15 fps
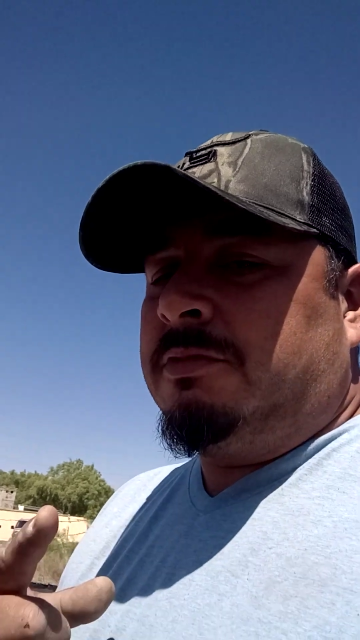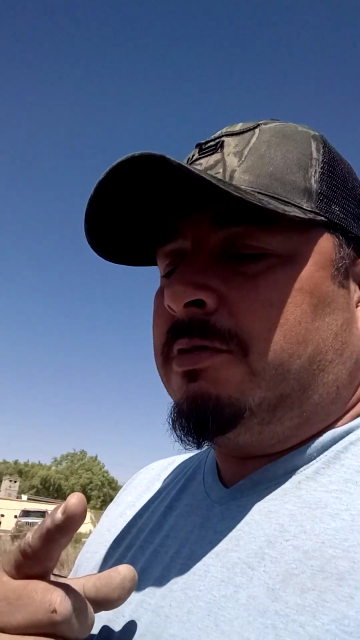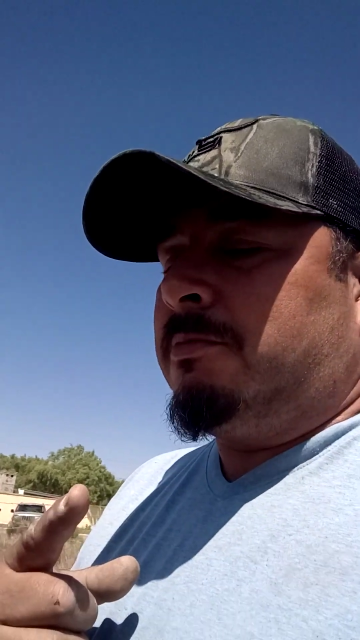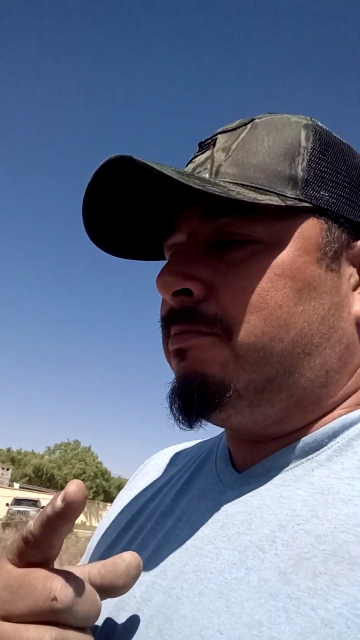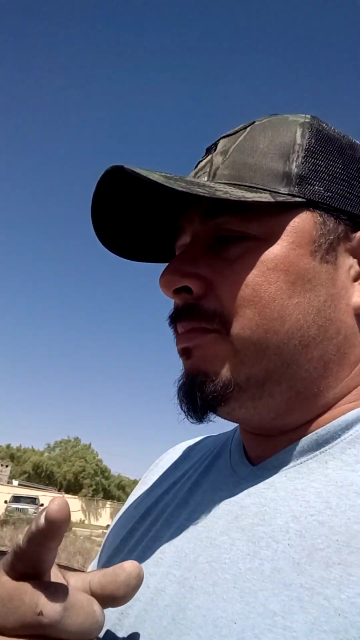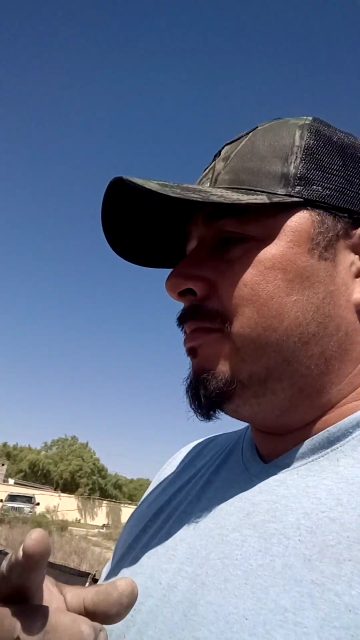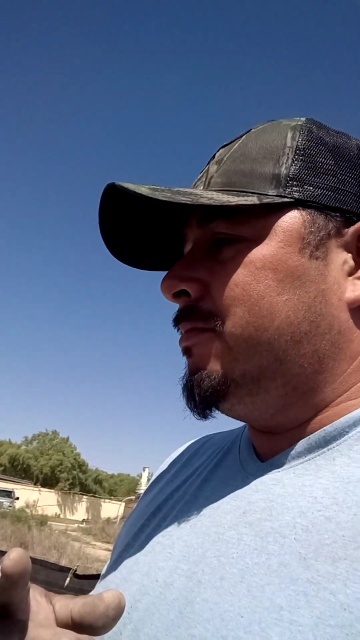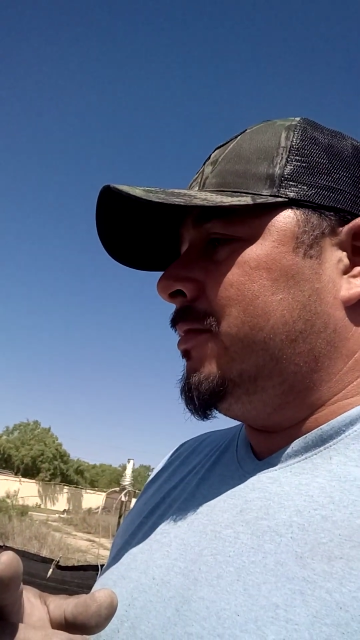me
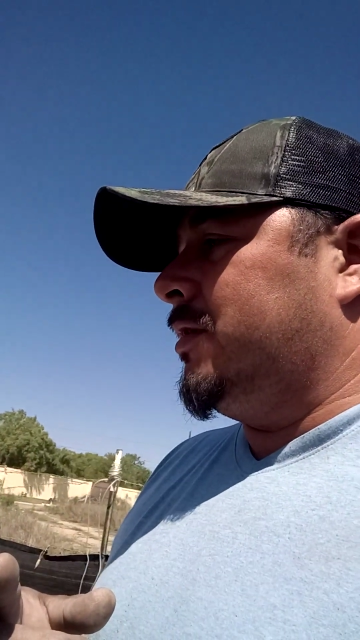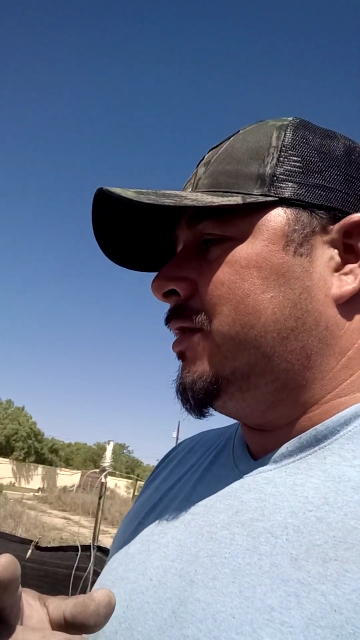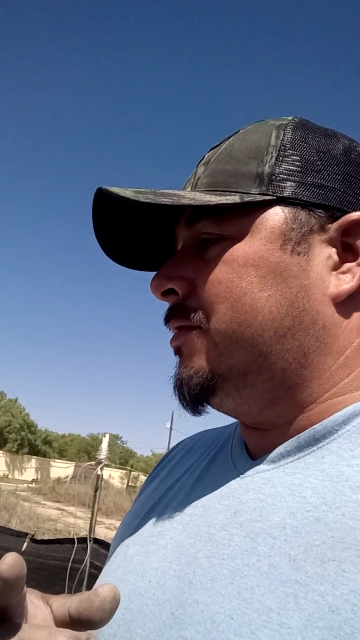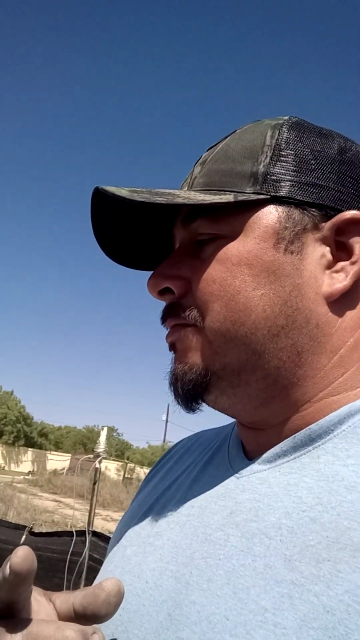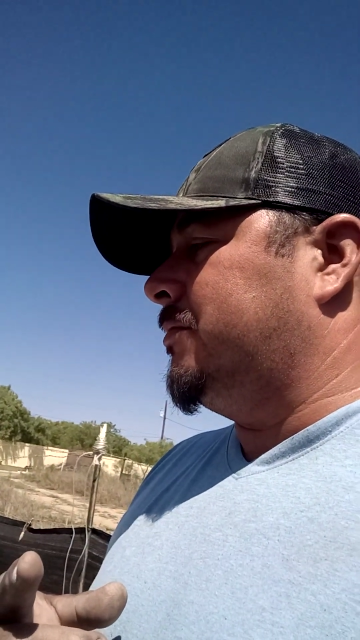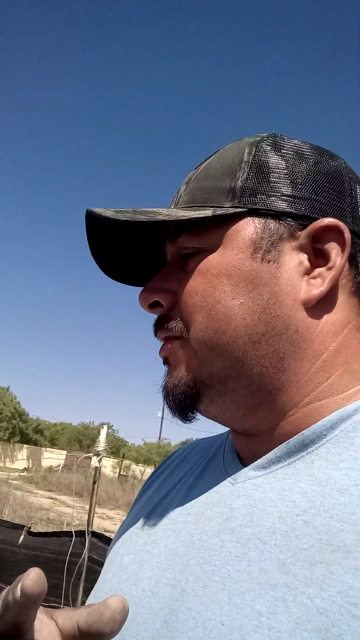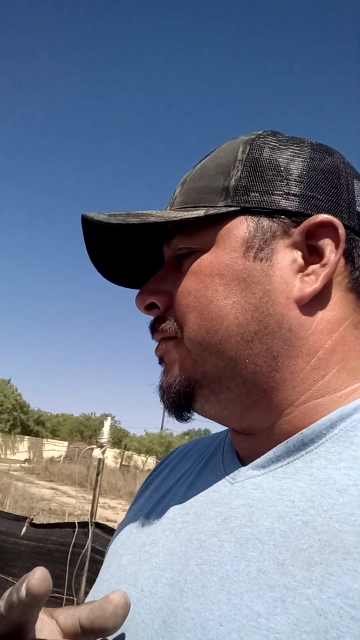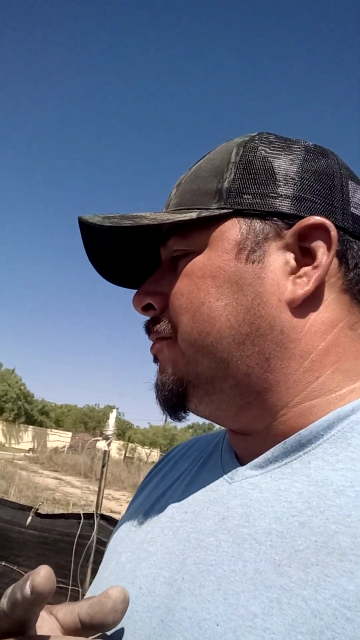a
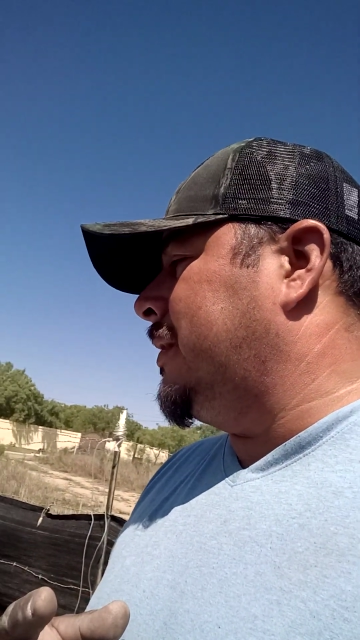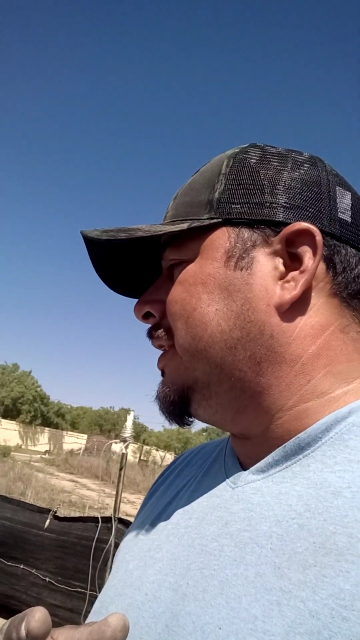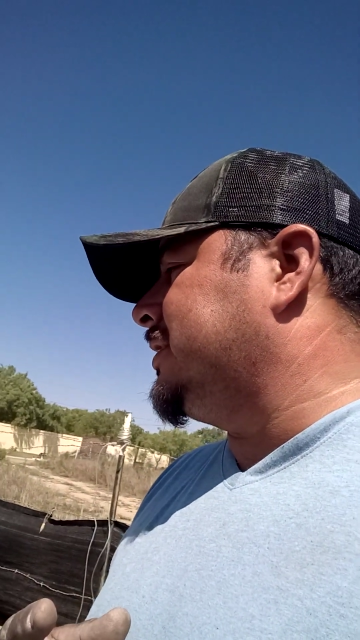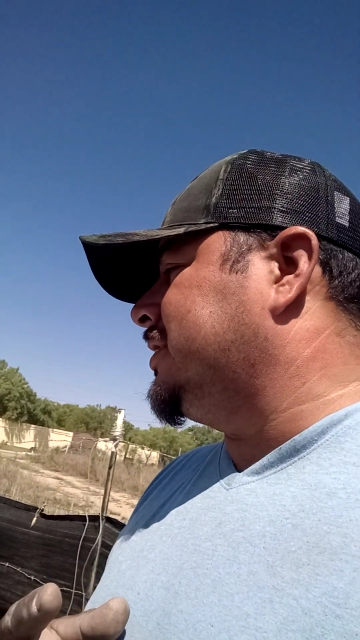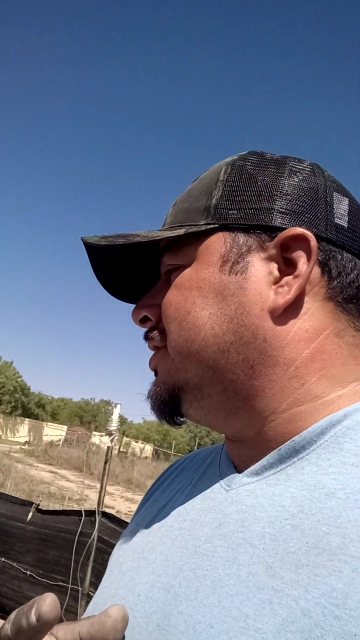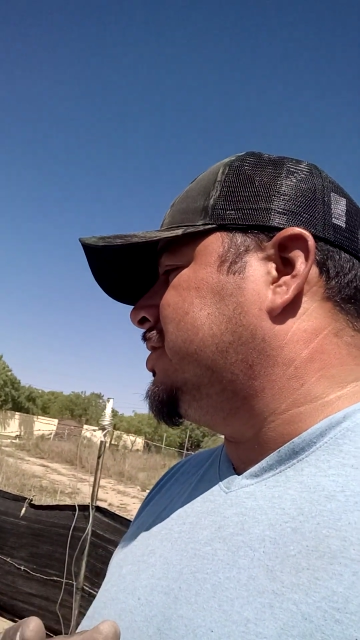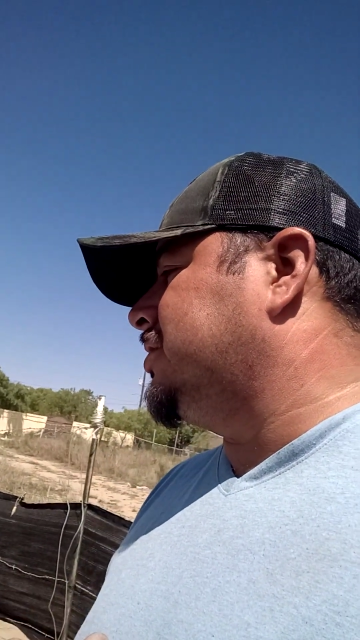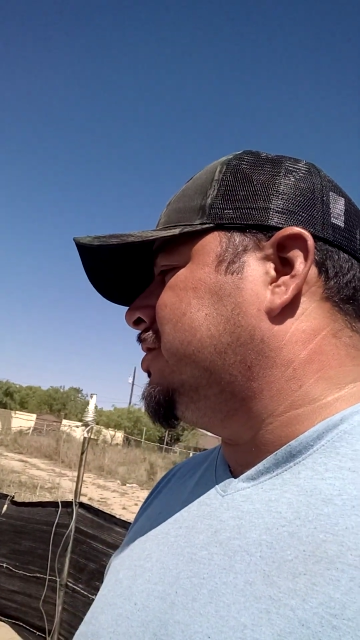
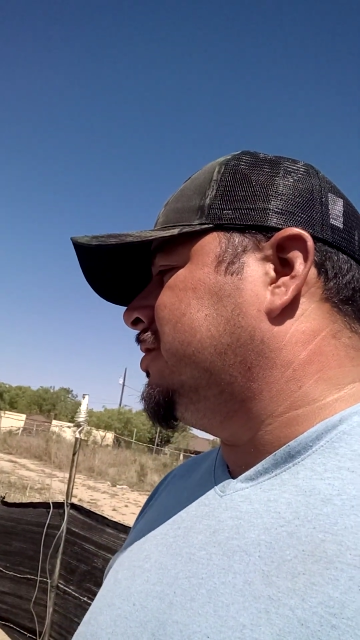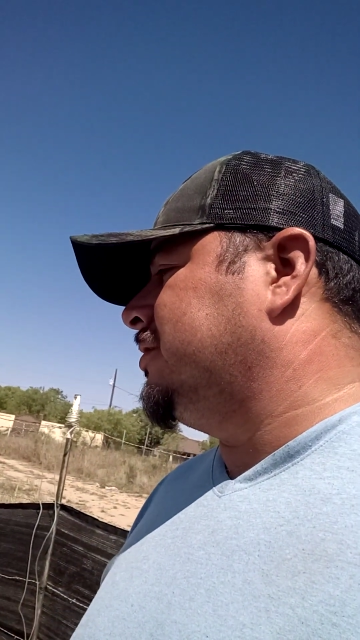message,